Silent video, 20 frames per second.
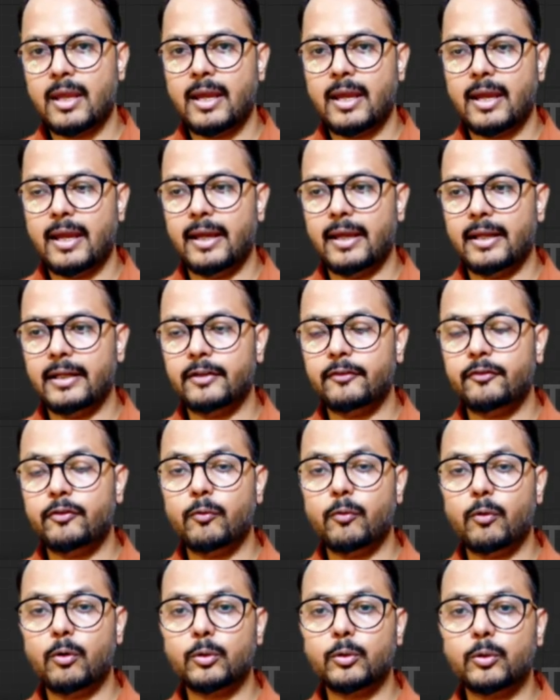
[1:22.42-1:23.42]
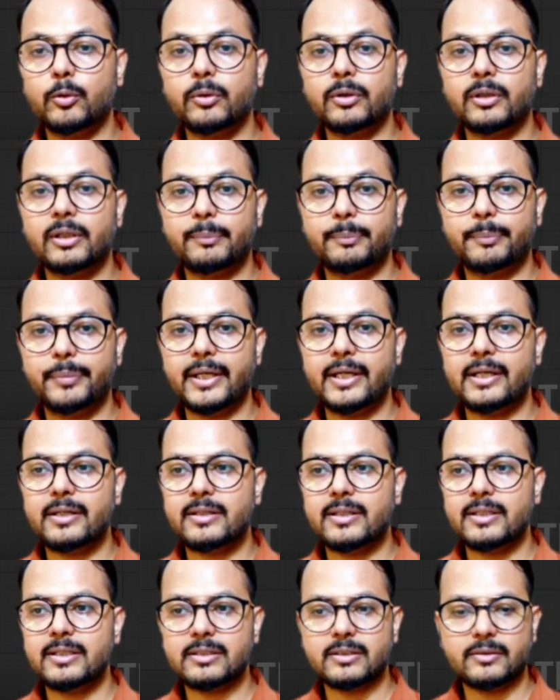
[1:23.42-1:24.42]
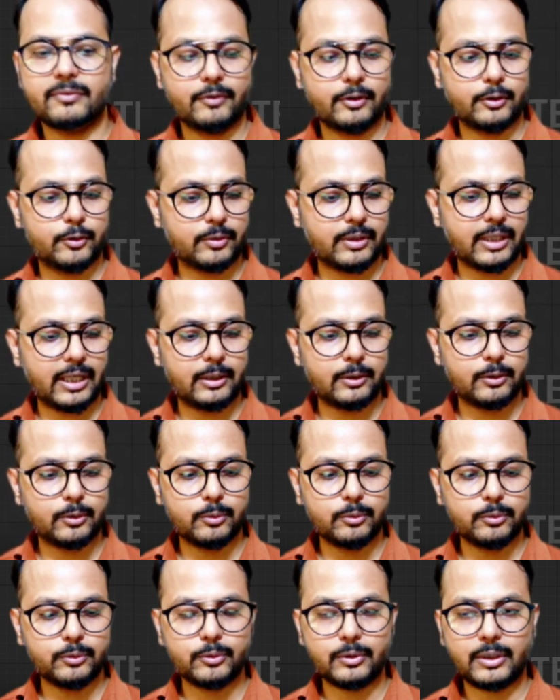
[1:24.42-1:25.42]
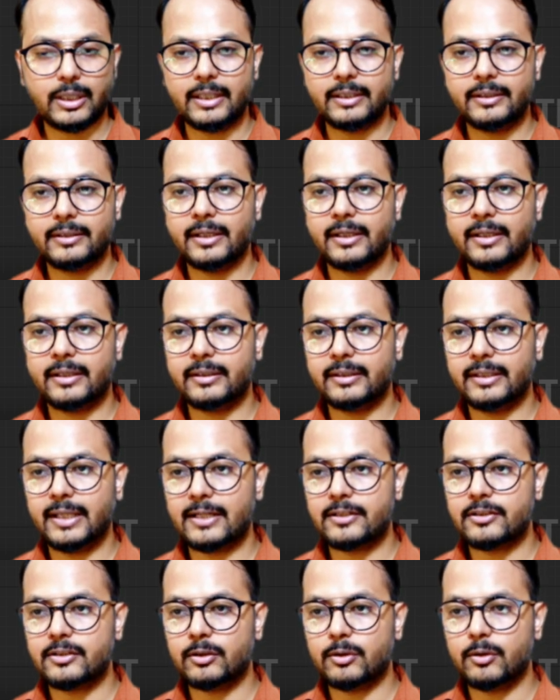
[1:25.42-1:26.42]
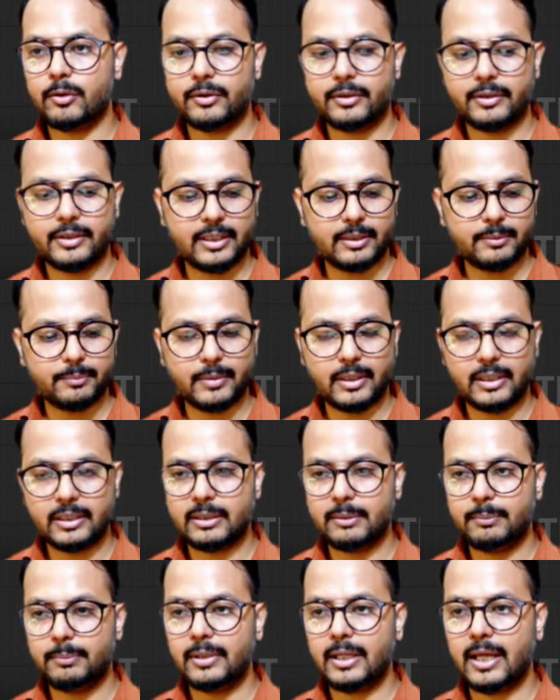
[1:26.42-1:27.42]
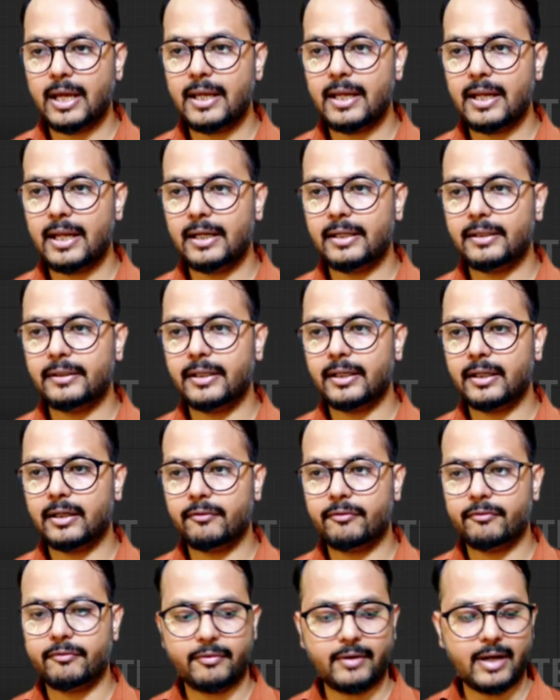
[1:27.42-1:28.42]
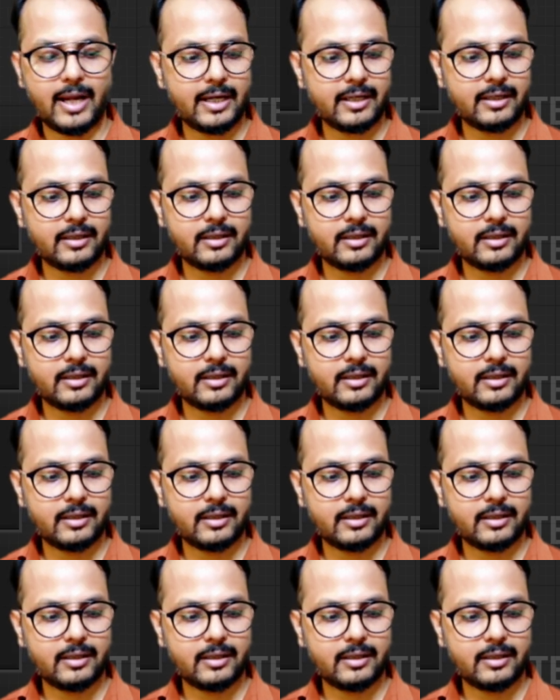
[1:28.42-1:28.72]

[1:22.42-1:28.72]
and if you want to repeat this what you can do you can take the coordinate multiply and take a frac